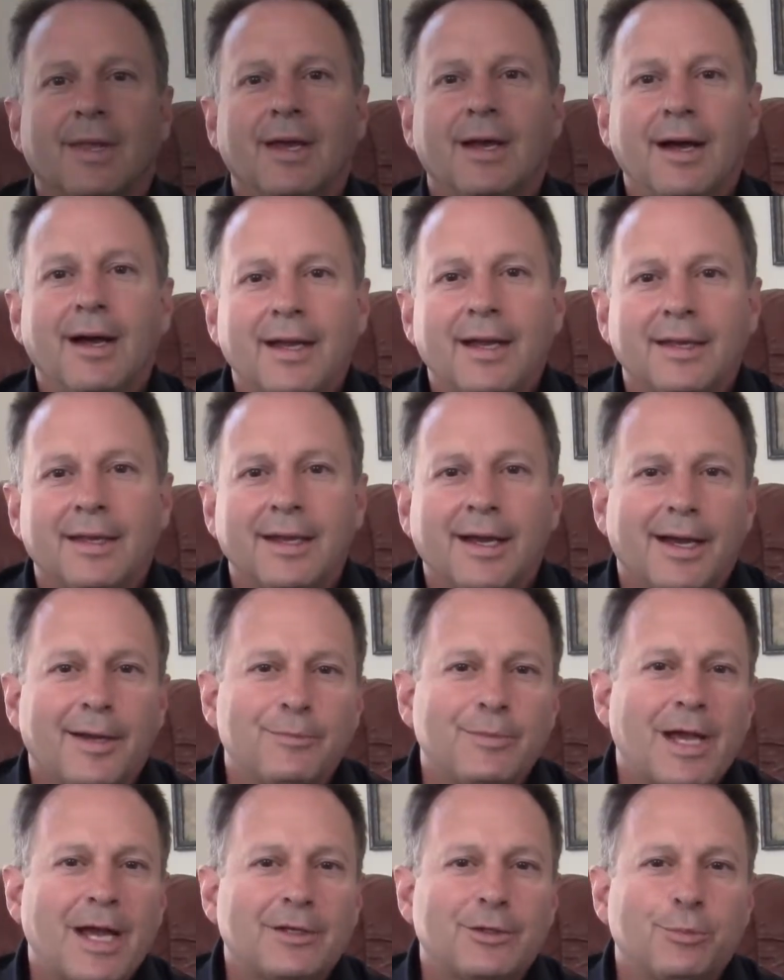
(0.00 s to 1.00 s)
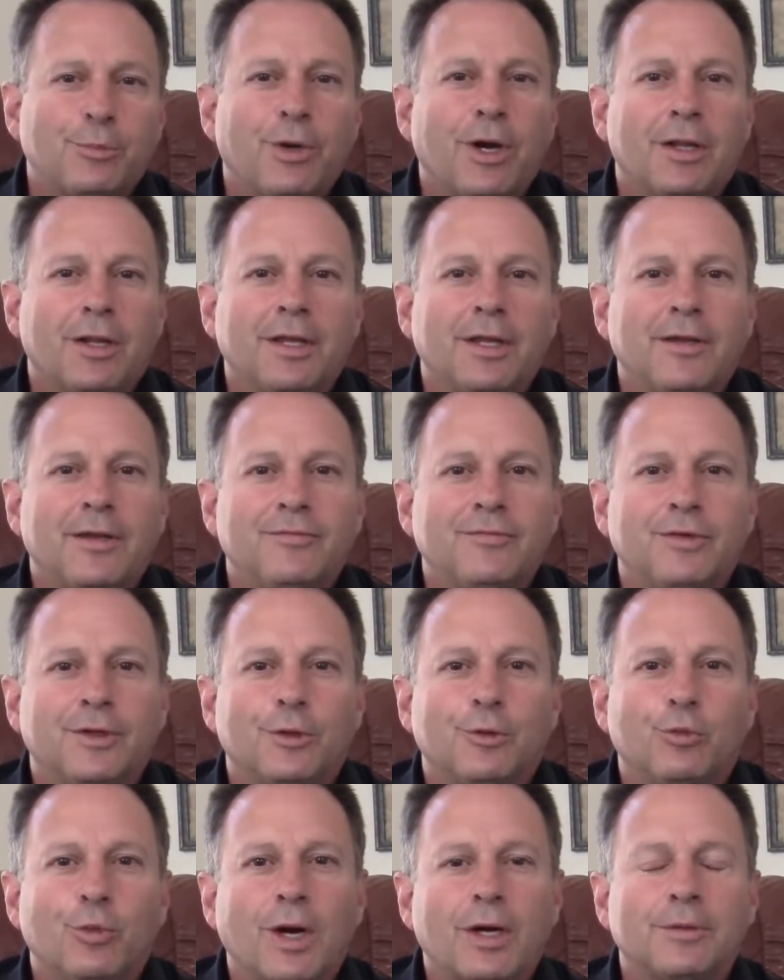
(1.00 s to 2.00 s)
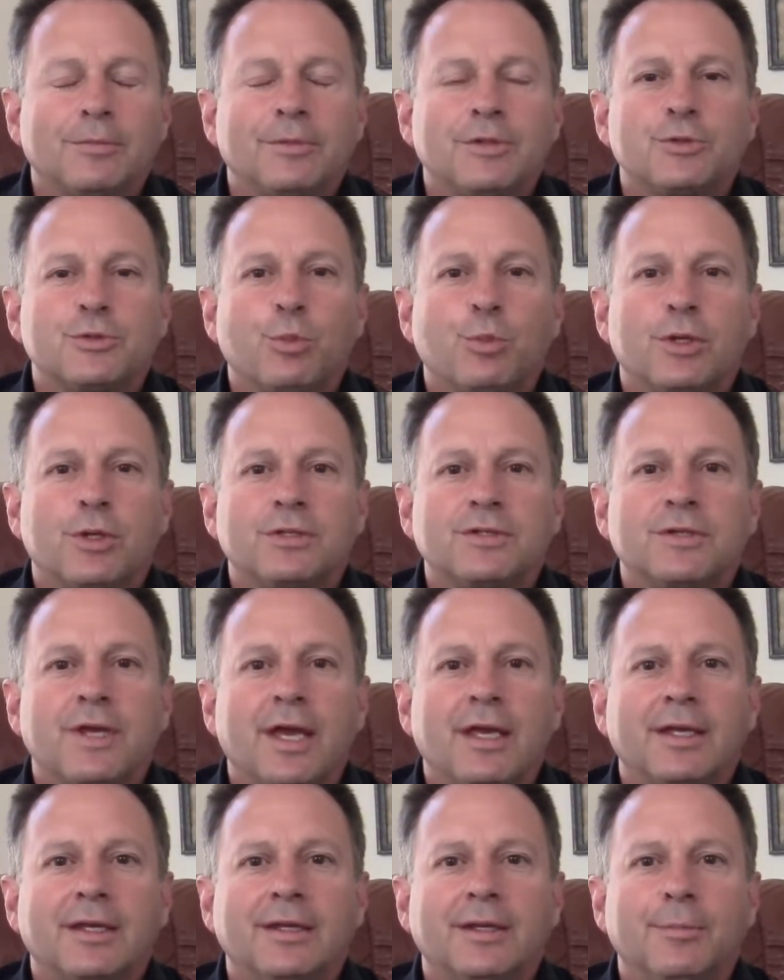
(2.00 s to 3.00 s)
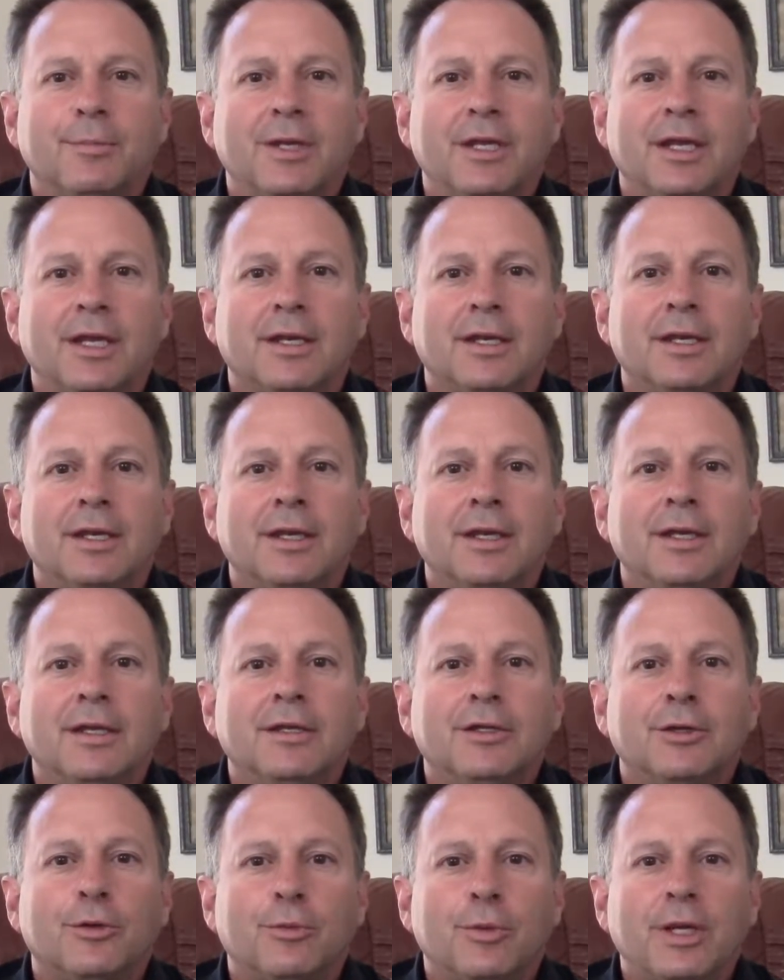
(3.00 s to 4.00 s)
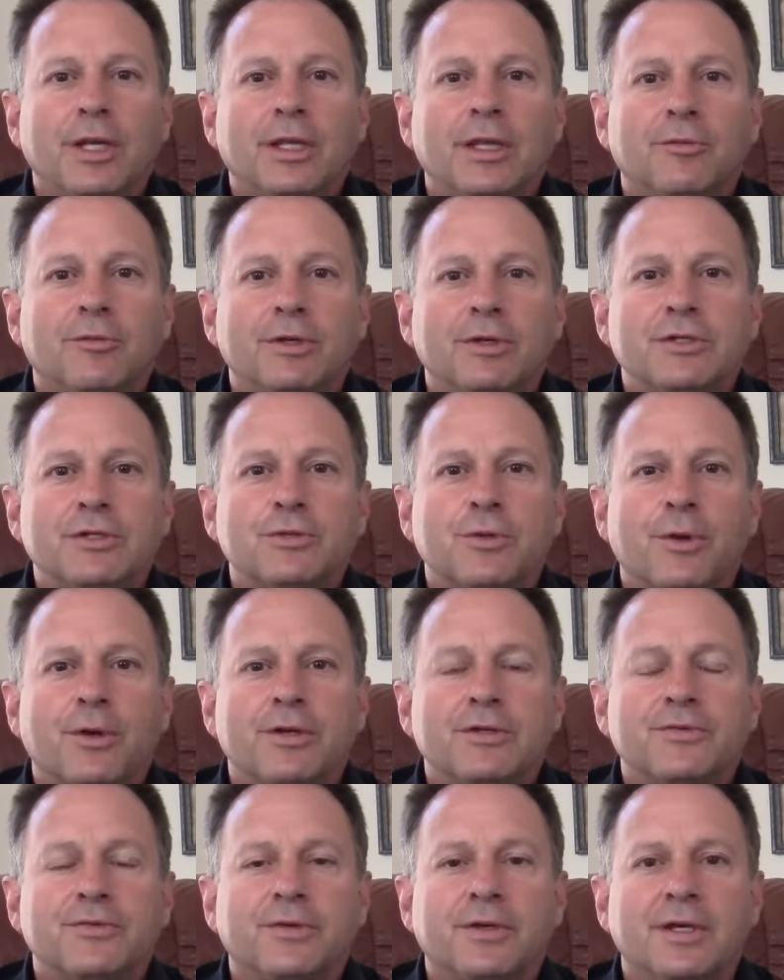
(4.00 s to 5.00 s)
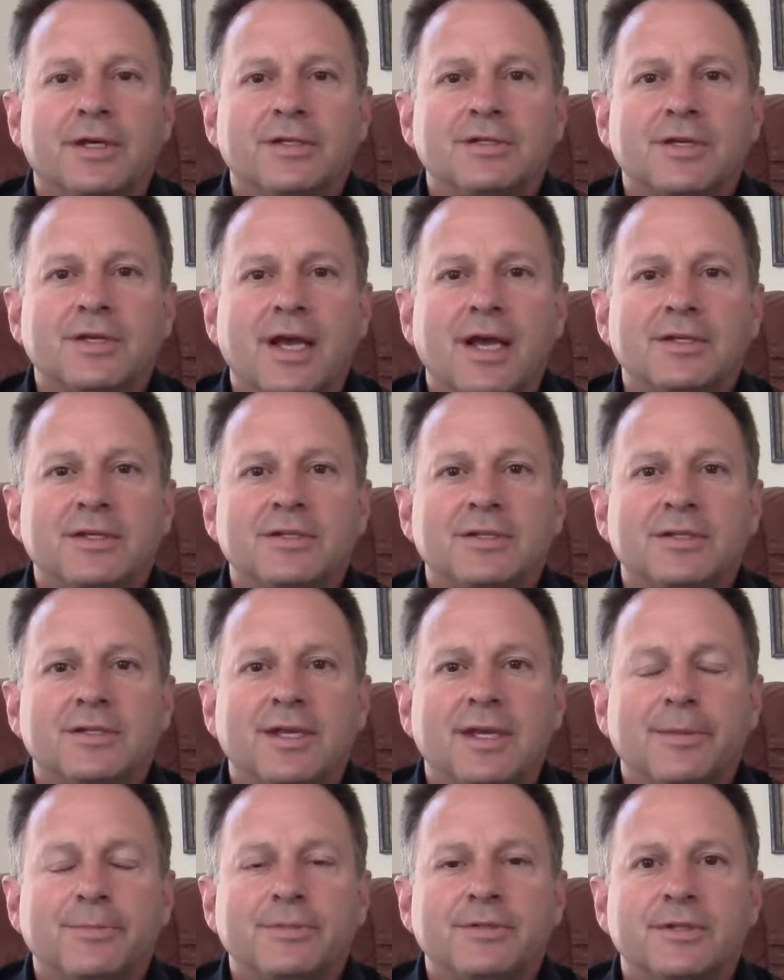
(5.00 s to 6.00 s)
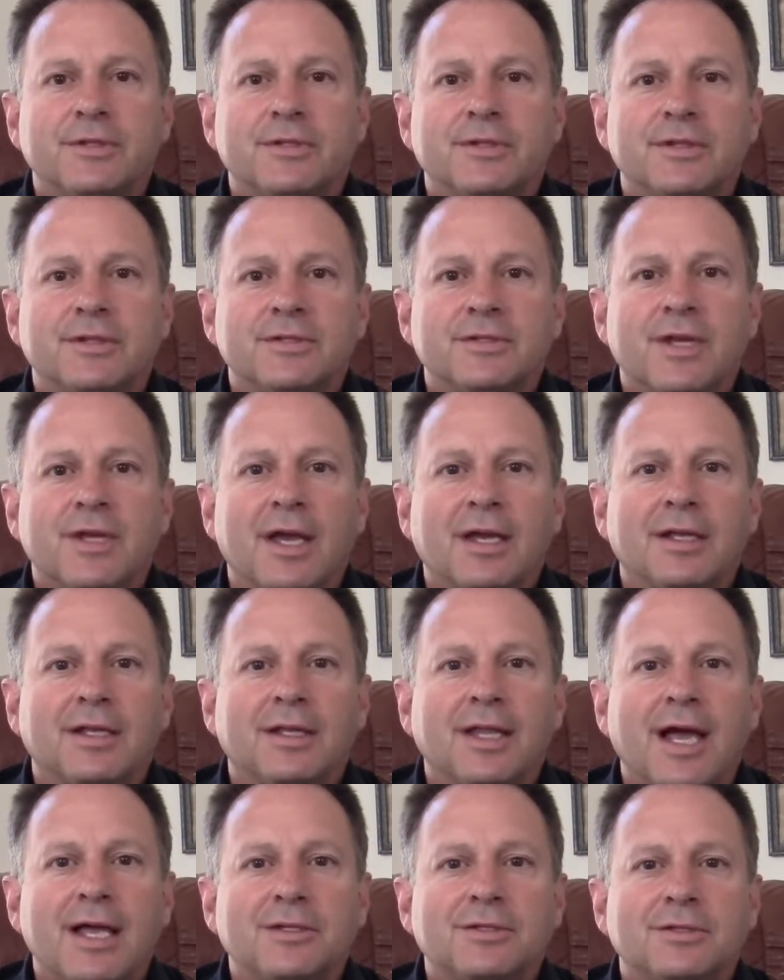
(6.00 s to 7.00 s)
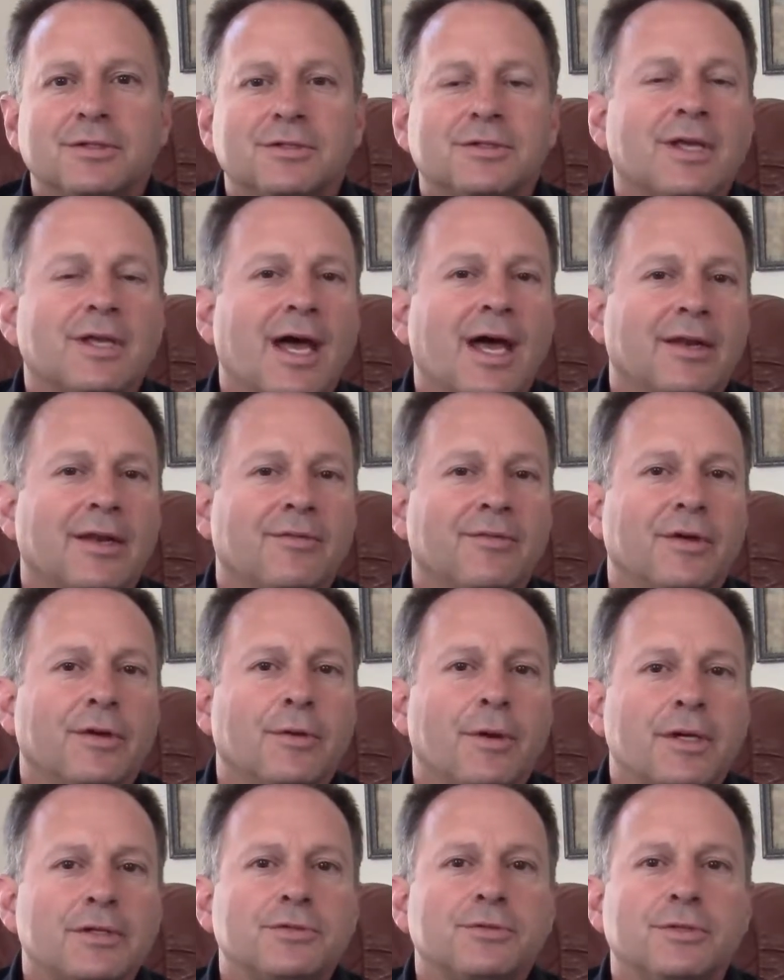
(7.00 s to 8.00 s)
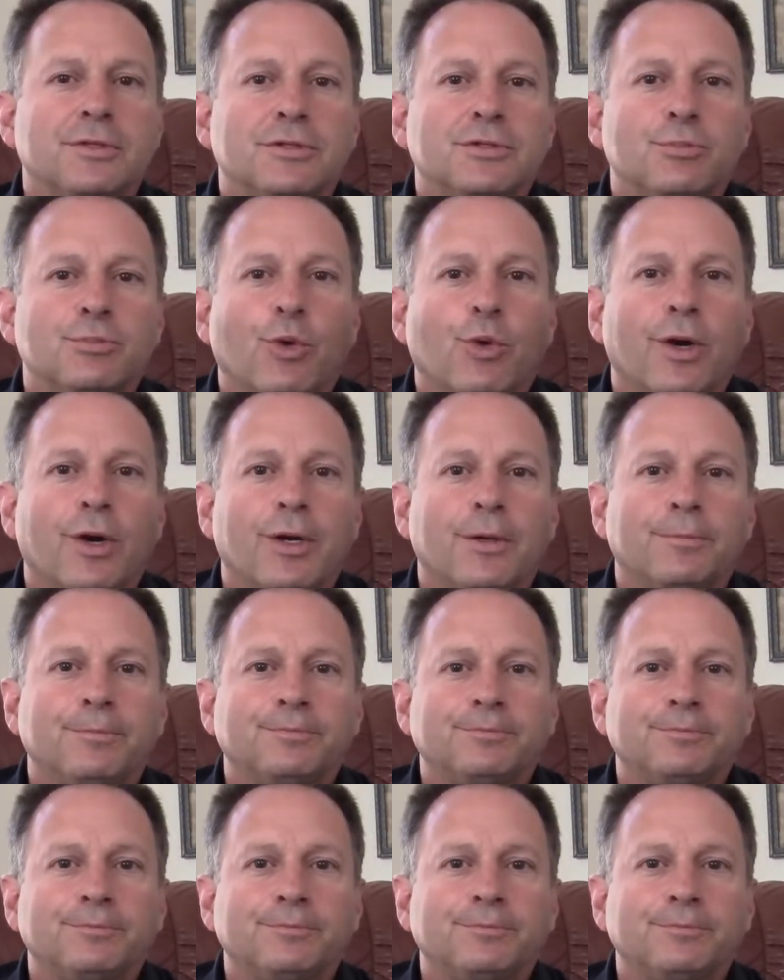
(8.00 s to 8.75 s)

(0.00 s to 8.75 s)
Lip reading: Hi, I'm Dr. Paul Haefner. Welcome to Sport Psych in a Minute, your weekly resource for insights and tips into the psychological side of equestrian sport.